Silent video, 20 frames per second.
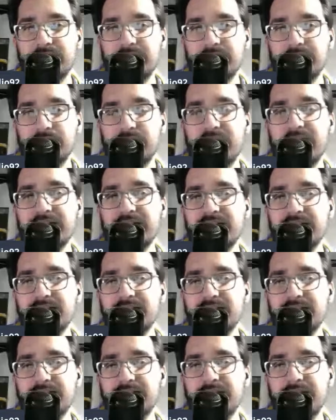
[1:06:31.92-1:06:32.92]
way
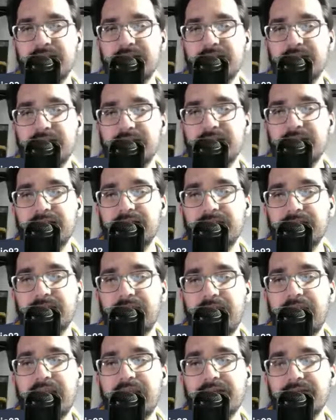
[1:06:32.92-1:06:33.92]
to like
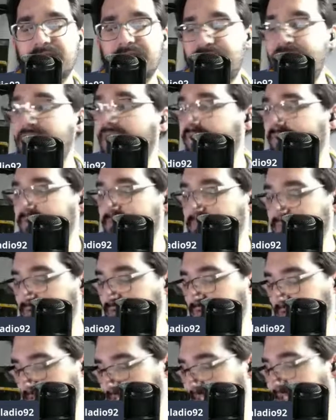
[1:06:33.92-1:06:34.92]
have the
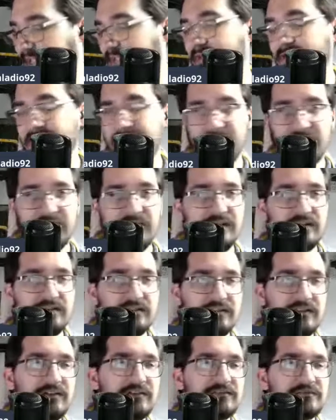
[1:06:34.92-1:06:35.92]
possibility, you
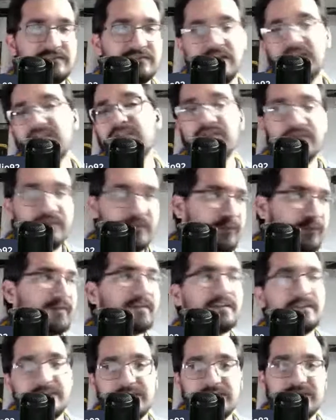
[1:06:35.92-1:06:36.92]
know, tell the story,
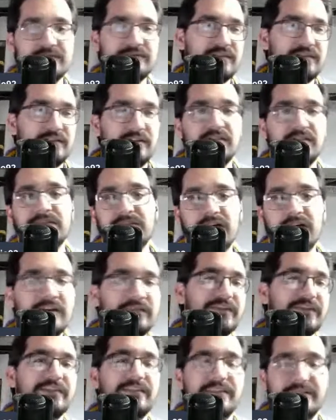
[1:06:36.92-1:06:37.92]
because you know,
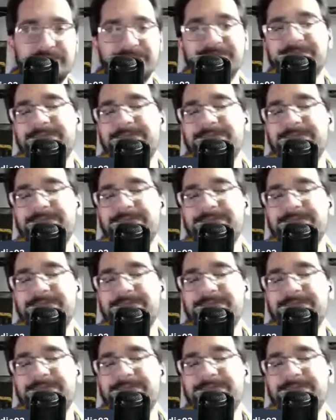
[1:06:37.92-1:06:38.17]
obviously,